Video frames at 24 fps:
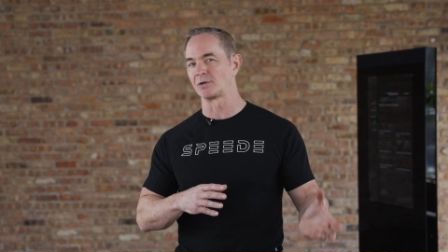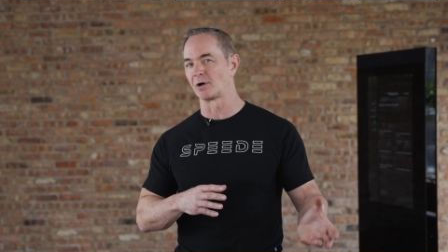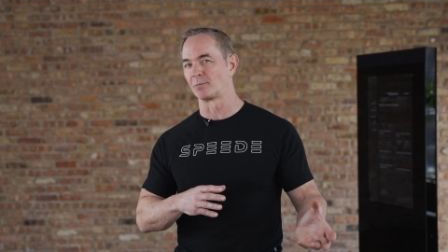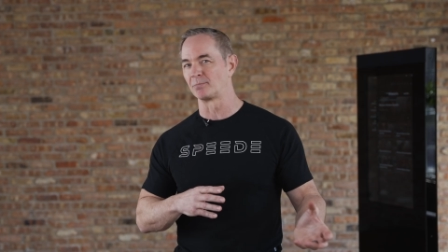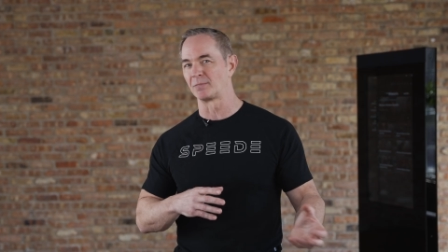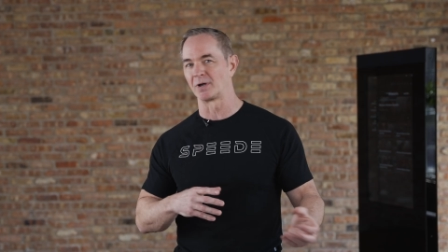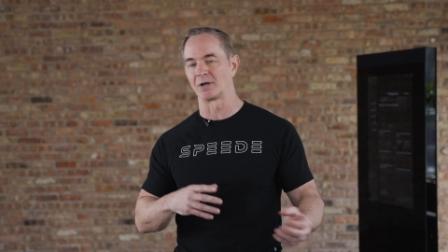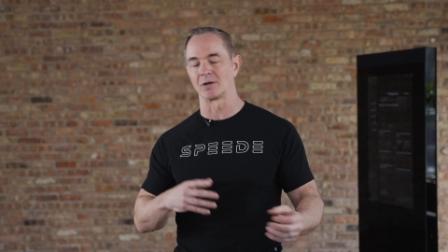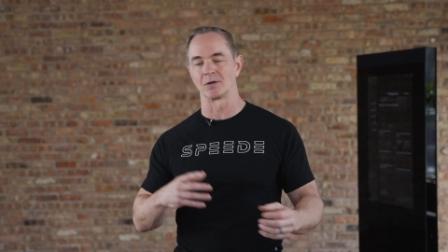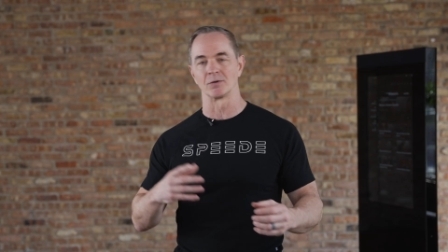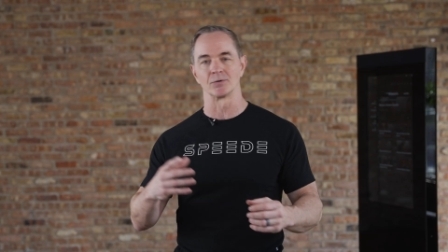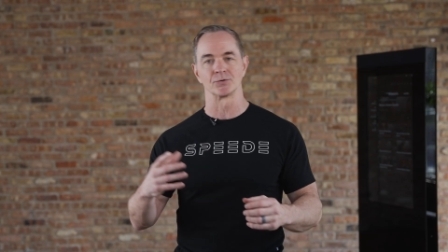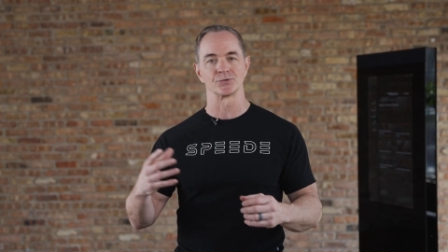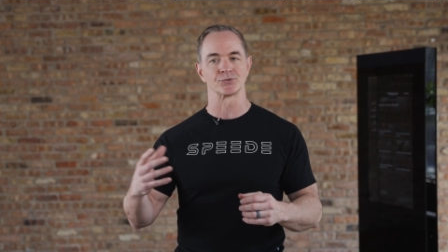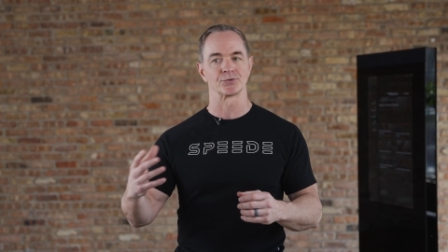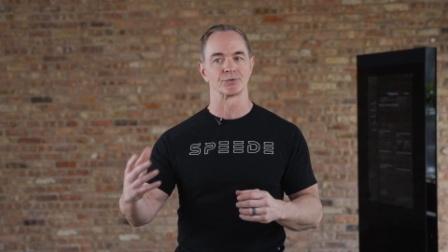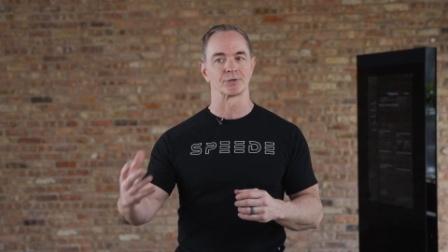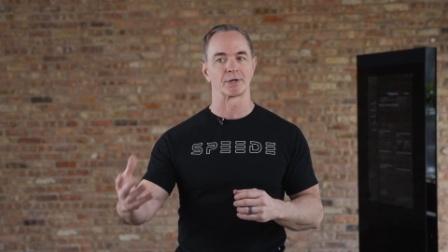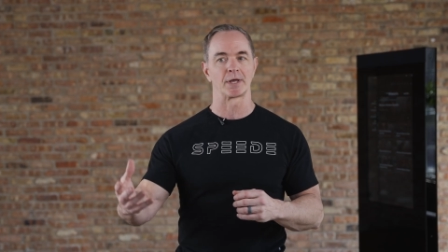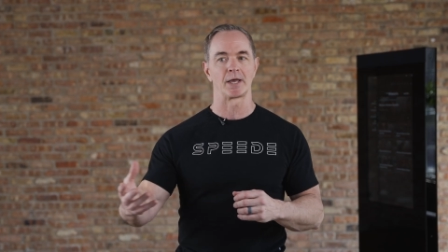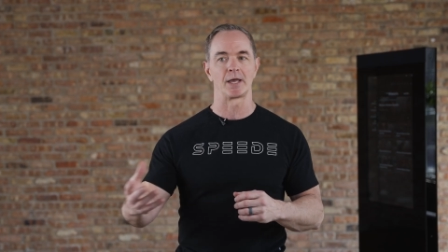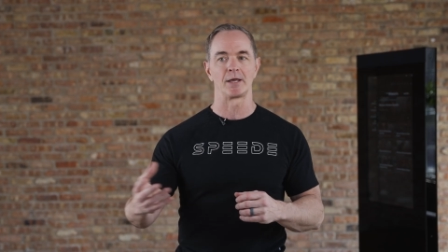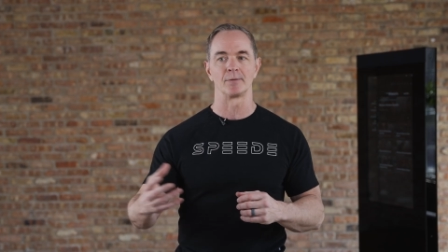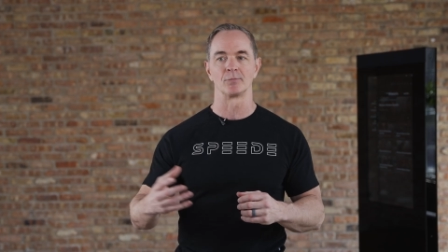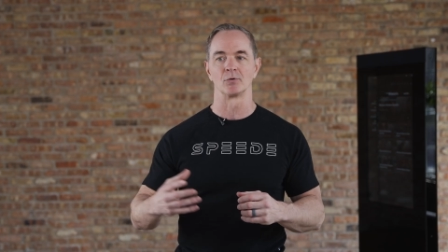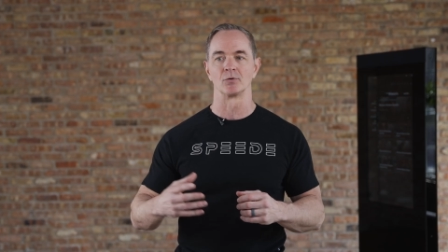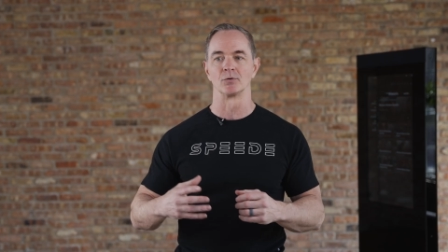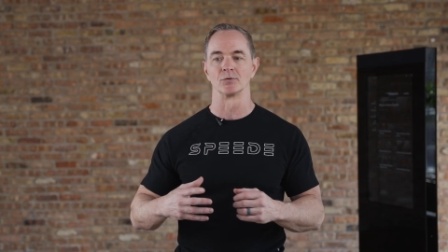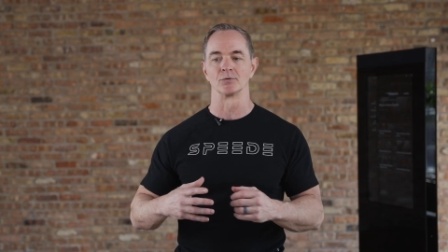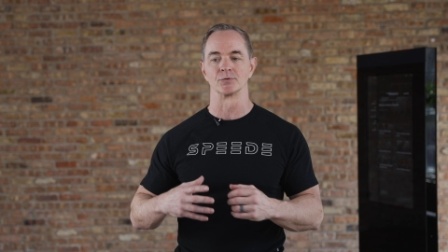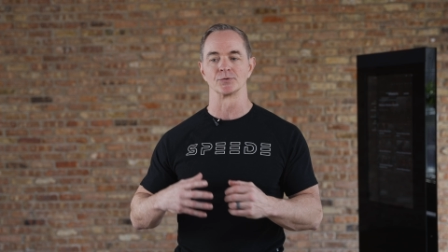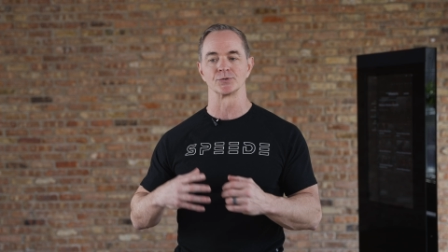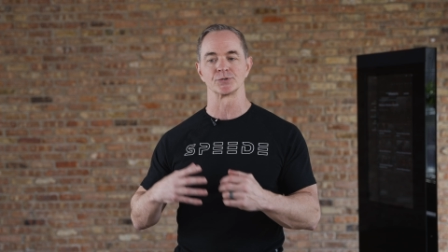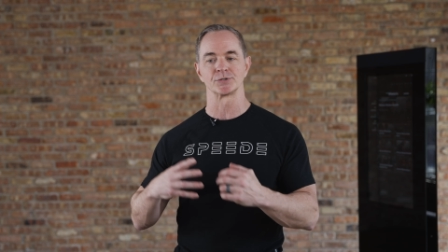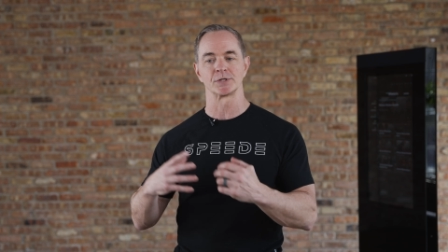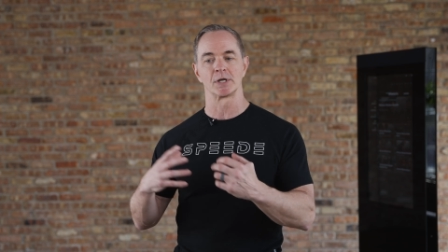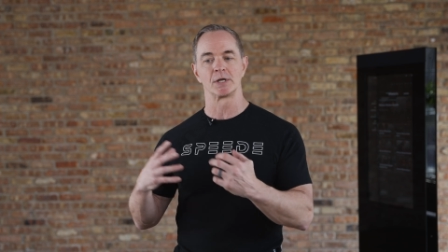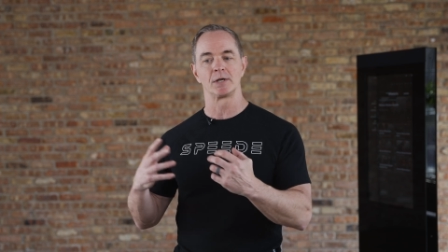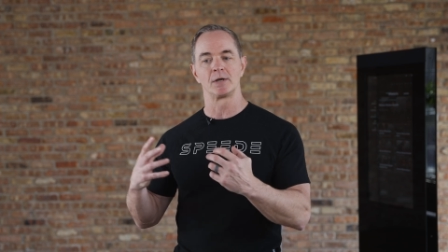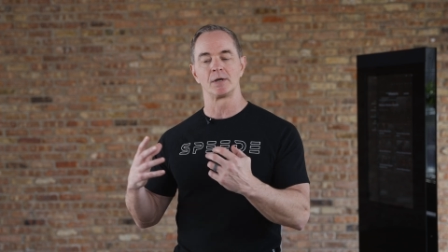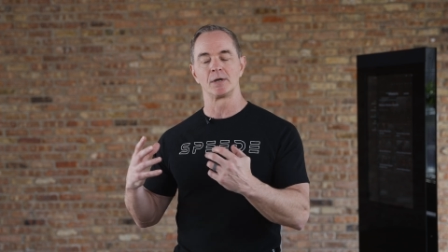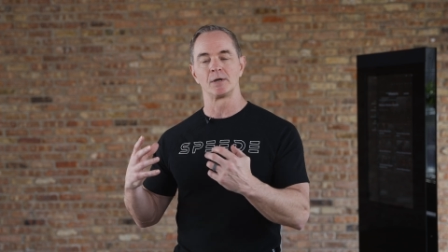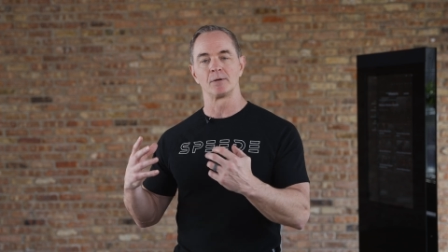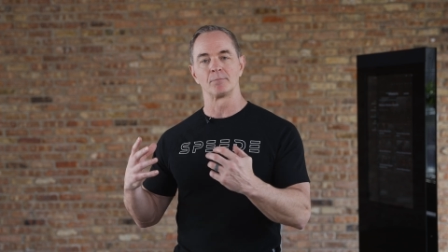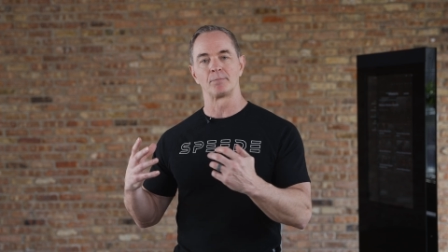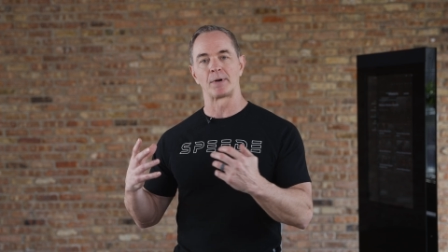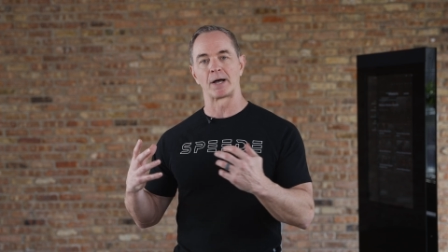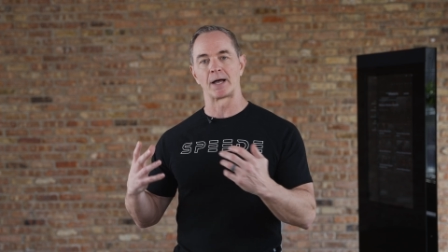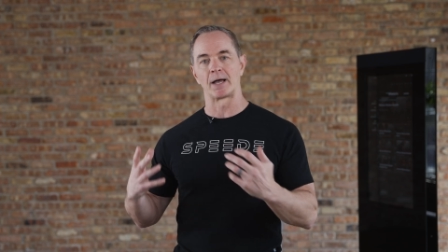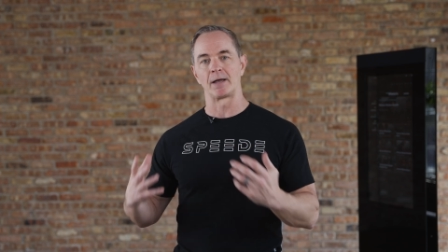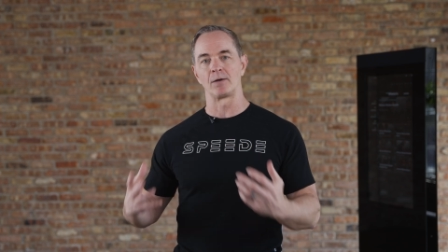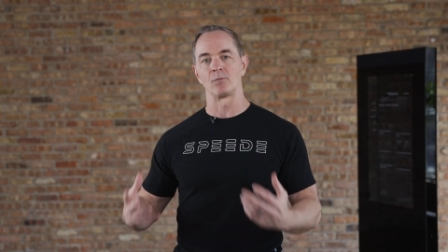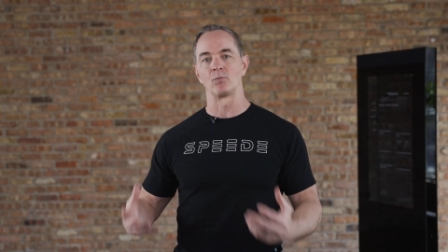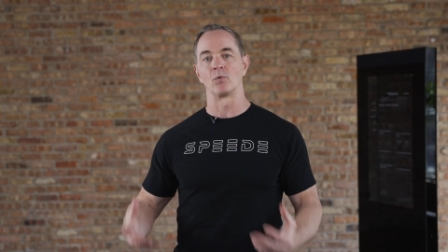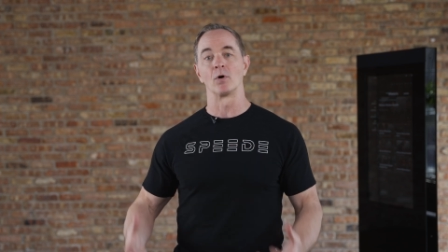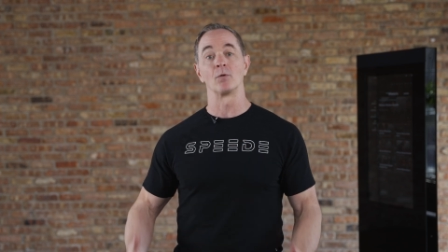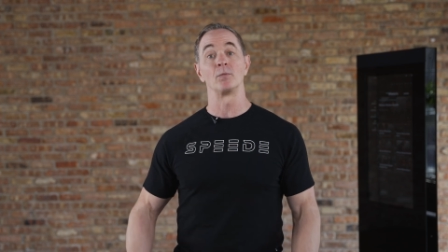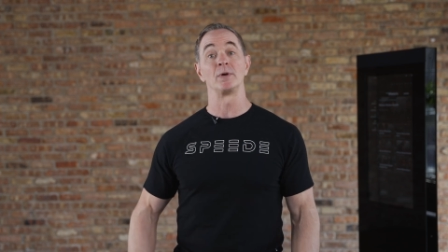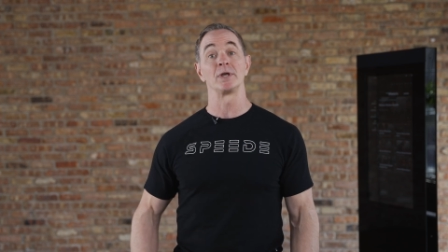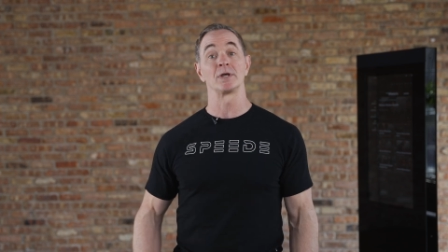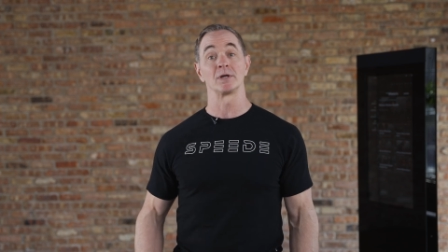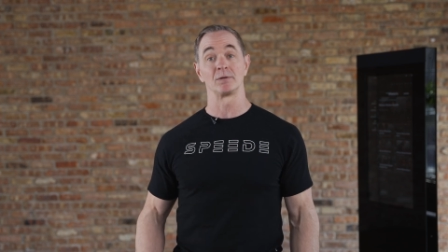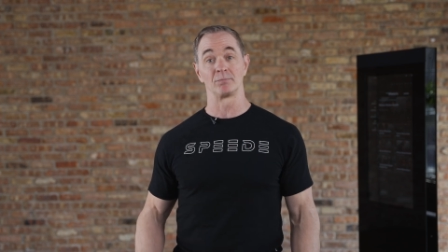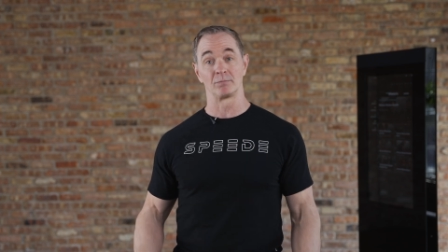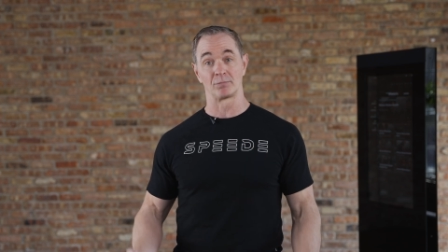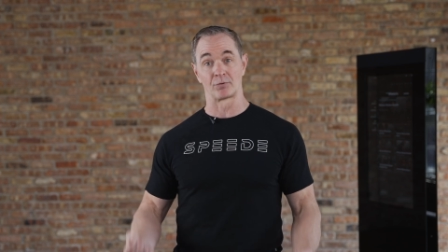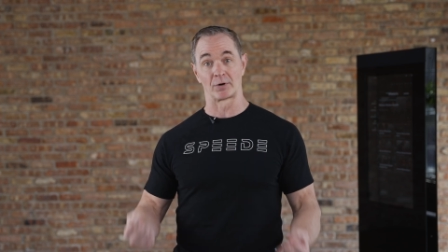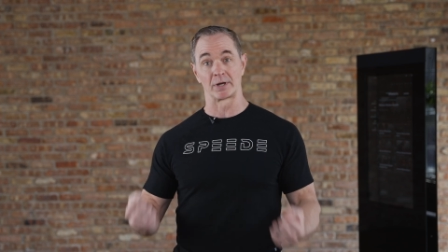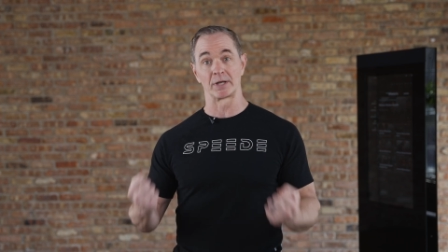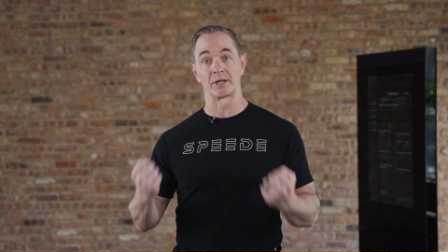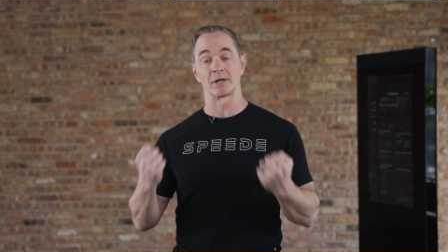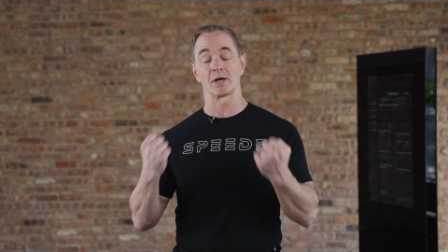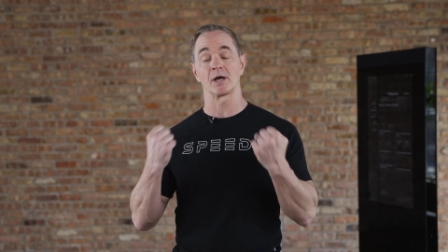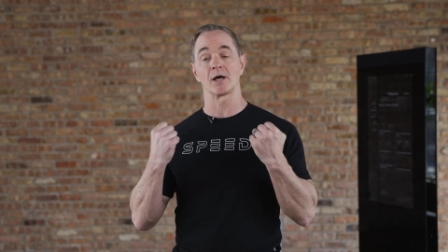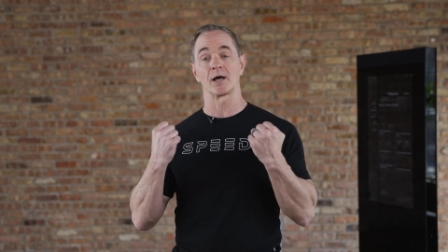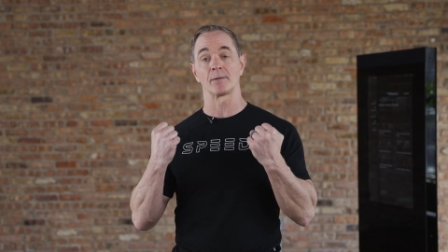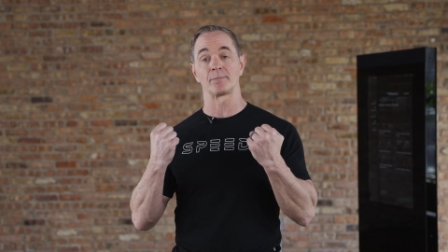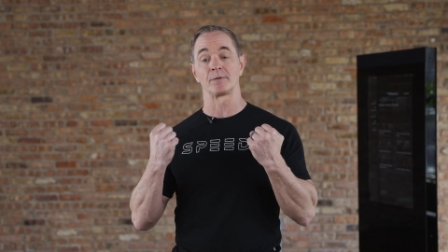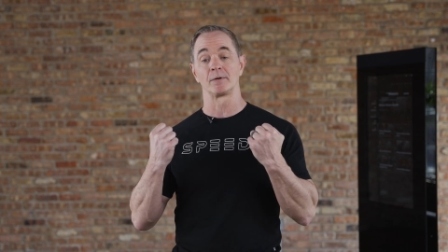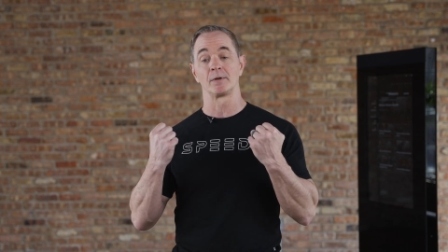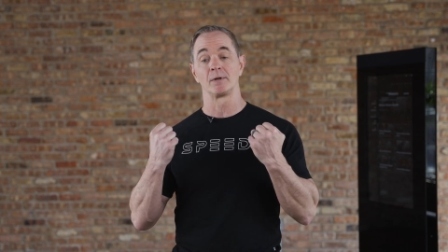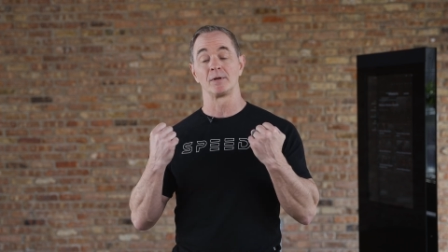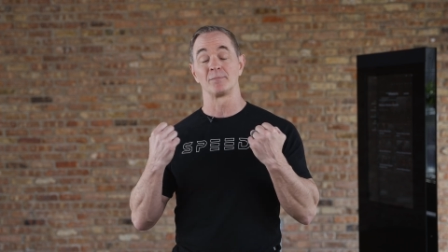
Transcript: dumbbells or cables by what we can bring it up,